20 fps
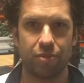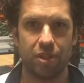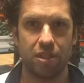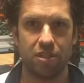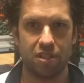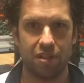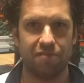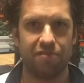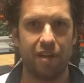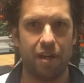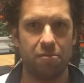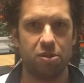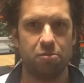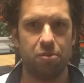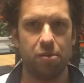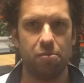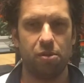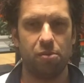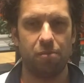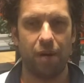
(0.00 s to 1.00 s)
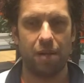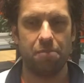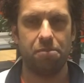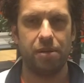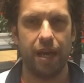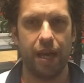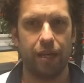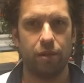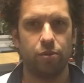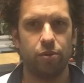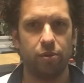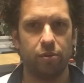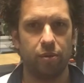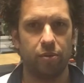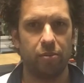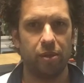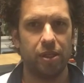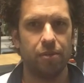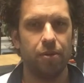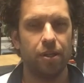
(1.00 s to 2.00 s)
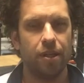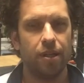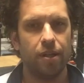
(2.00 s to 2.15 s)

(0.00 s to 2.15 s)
some famous people might be angry with me.